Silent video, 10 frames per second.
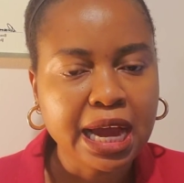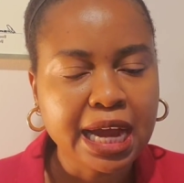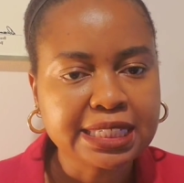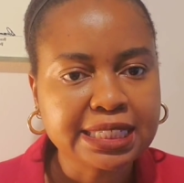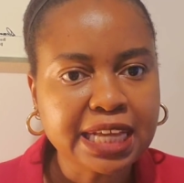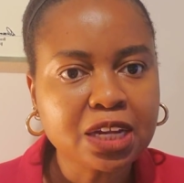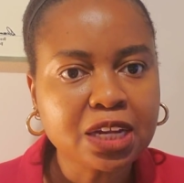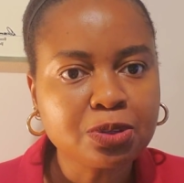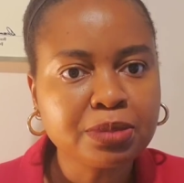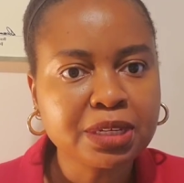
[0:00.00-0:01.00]

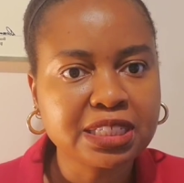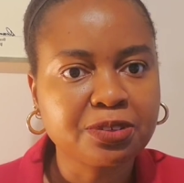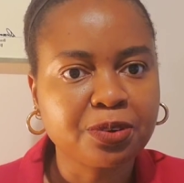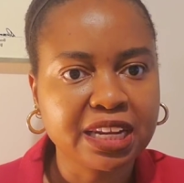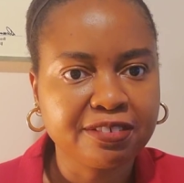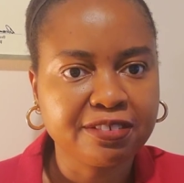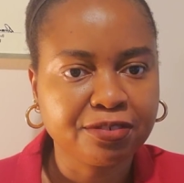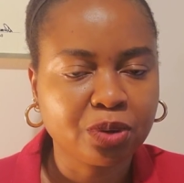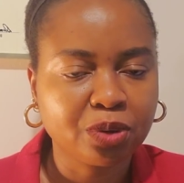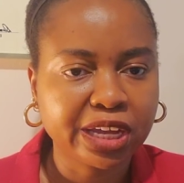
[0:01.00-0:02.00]
Asylum is a
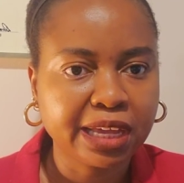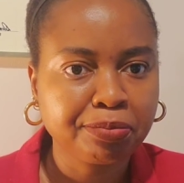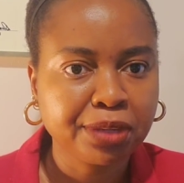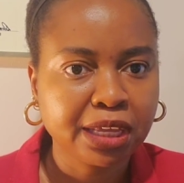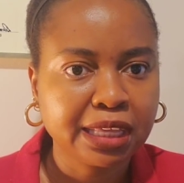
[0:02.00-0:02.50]
relief, okay,